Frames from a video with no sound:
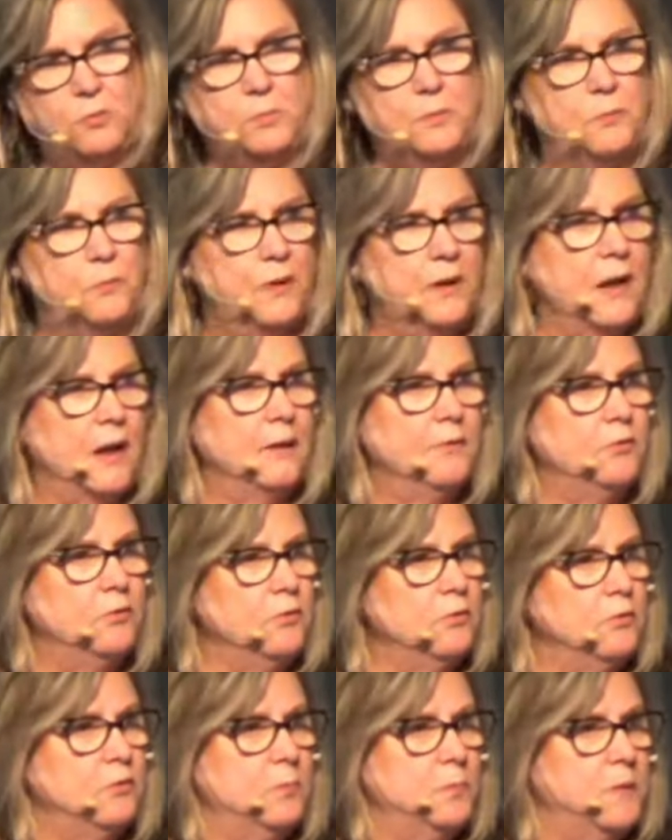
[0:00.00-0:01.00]
but when I
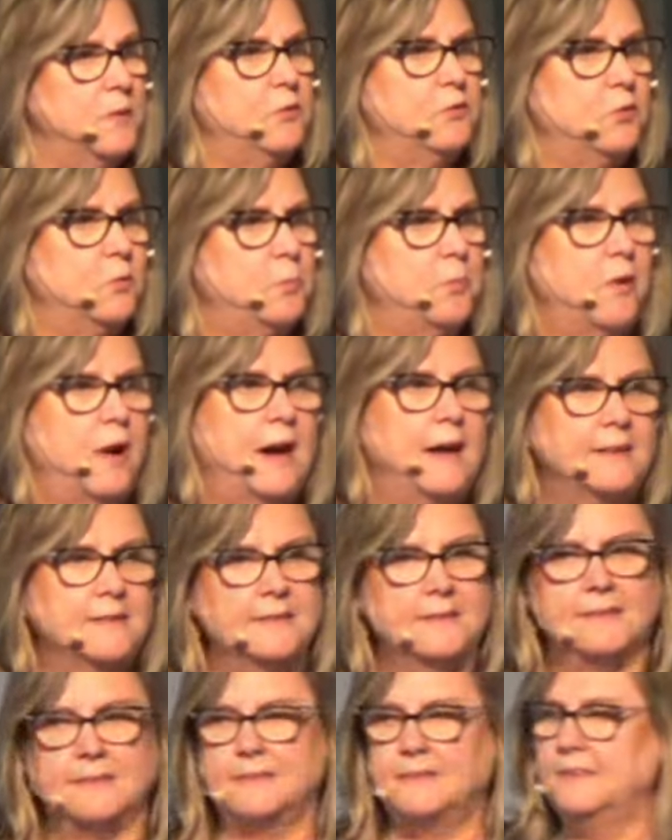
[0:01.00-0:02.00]
do spiritual
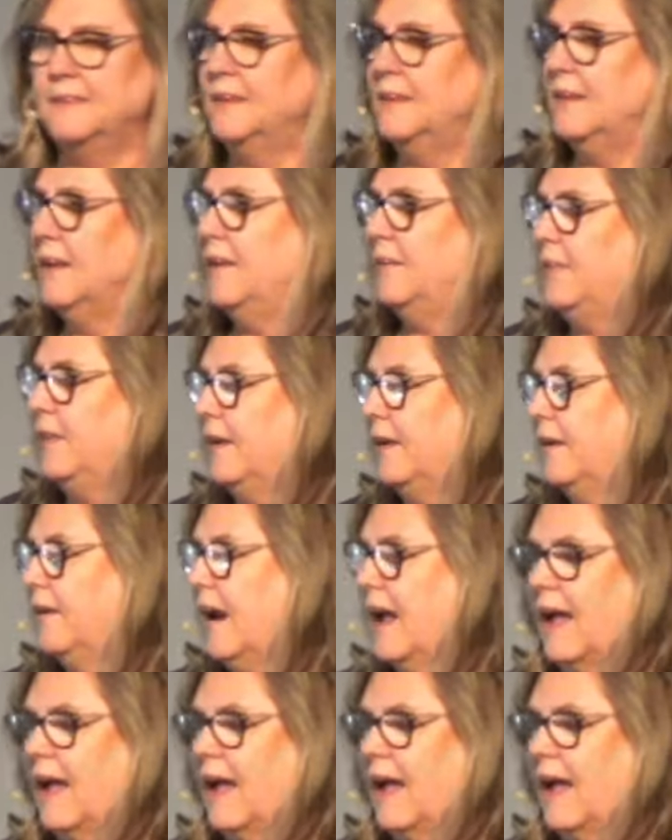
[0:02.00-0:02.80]
practice there,